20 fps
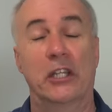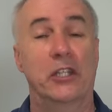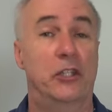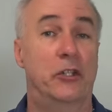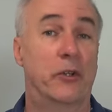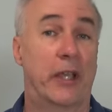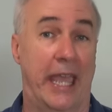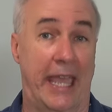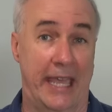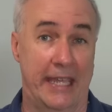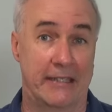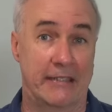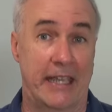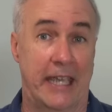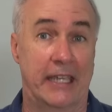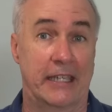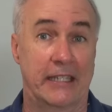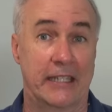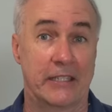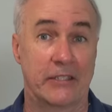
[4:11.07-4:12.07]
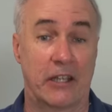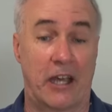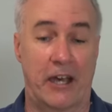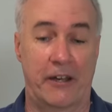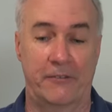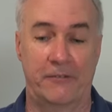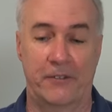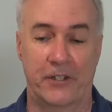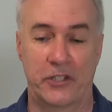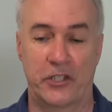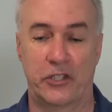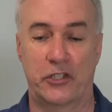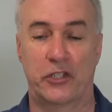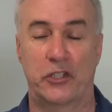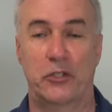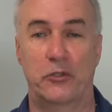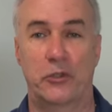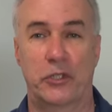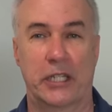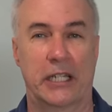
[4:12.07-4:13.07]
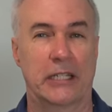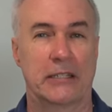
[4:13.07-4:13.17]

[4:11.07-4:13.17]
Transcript: you can take this off and just use it.